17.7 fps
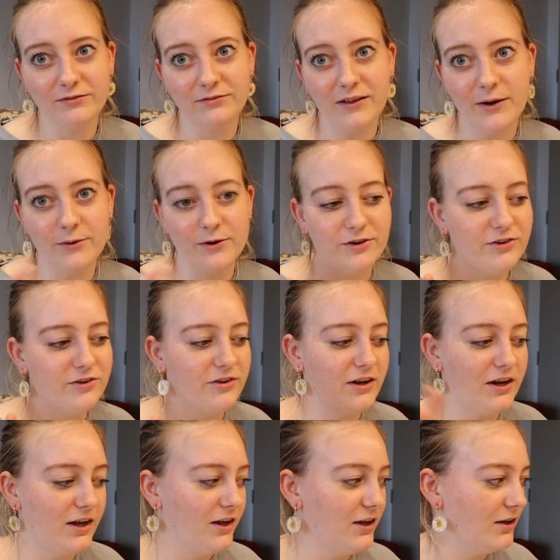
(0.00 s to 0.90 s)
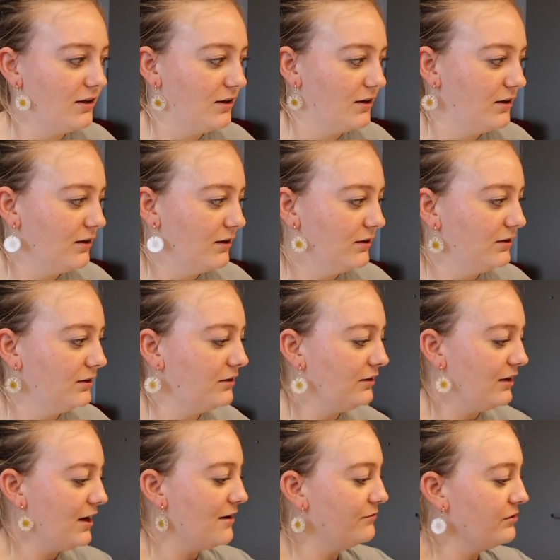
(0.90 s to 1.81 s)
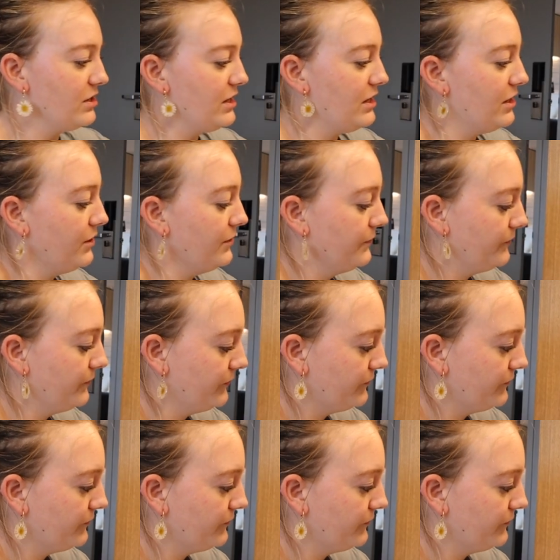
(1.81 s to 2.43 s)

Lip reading: flowers that I literally have right here.